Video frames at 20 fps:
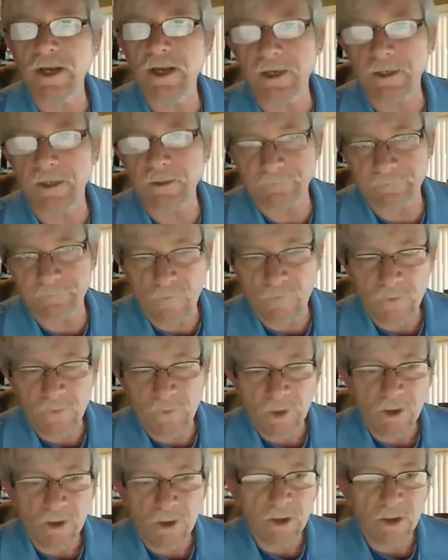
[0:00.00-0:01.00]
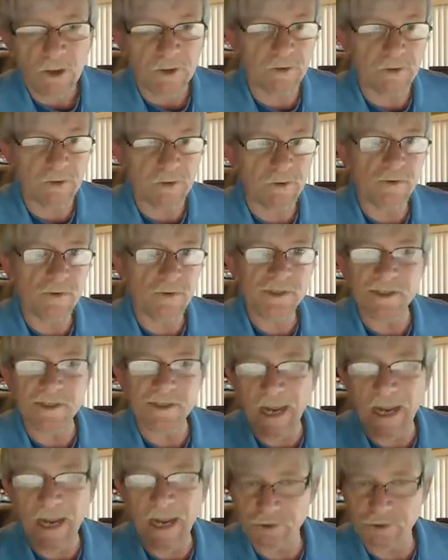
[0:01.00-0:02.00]
lighting.
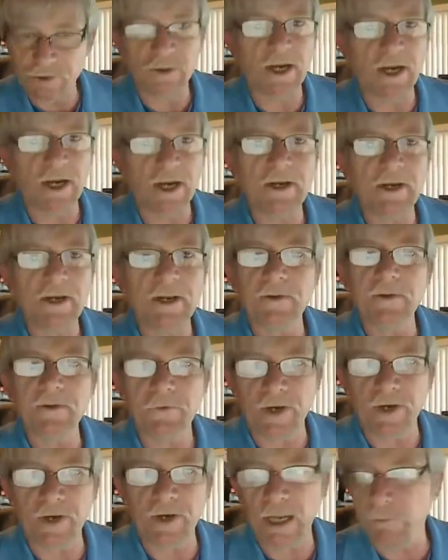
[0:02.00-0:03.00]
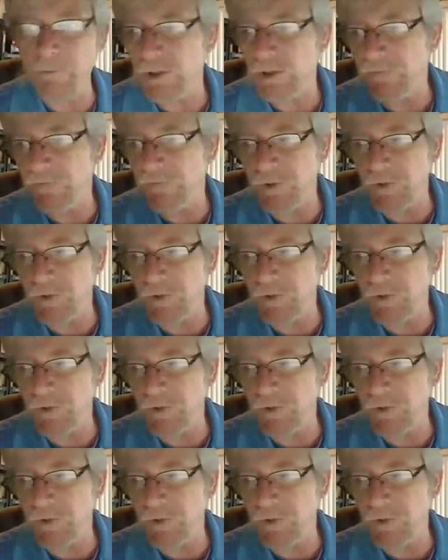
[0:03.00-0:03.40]
Use natural lighting if you're able.